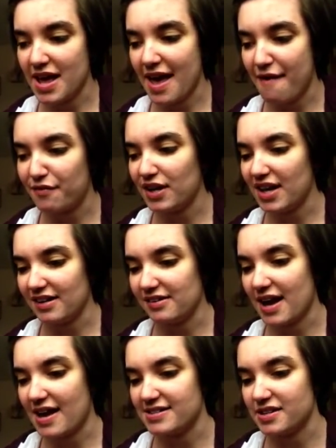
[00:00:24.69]
Heaven
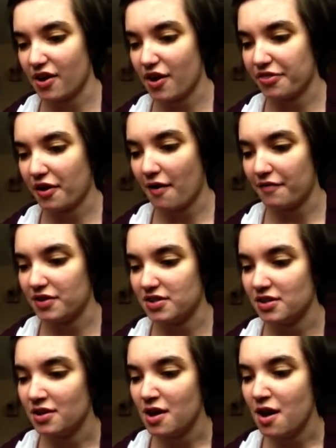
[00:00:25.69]
Inc. has the earth covered.